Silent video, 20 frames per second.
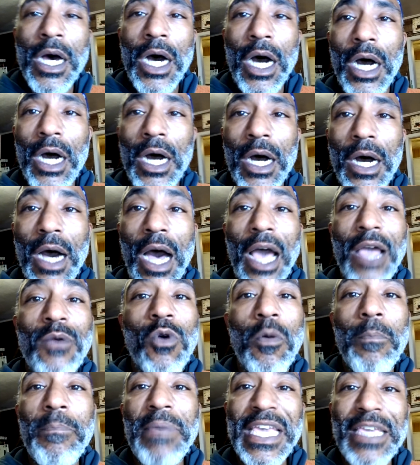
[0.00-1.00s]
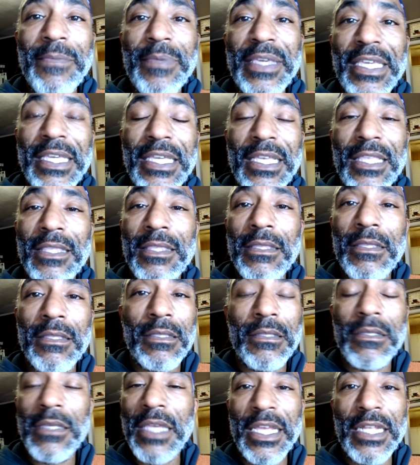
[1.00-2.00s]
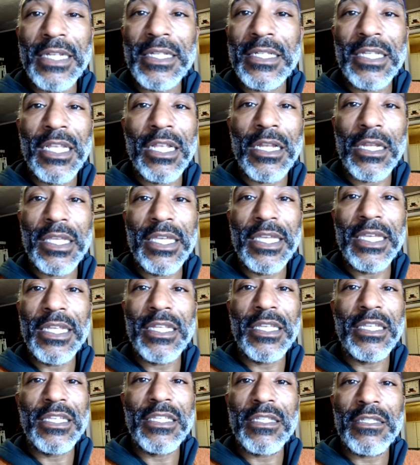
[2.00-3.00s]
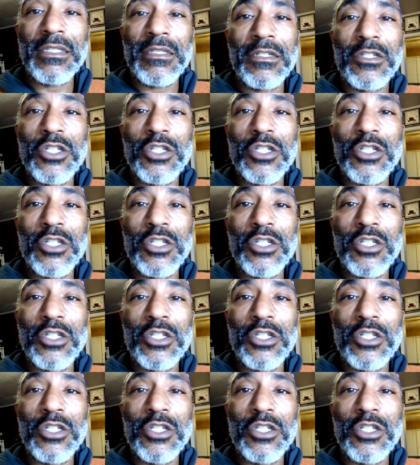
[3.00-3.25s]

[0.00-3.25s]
I will baby it till it is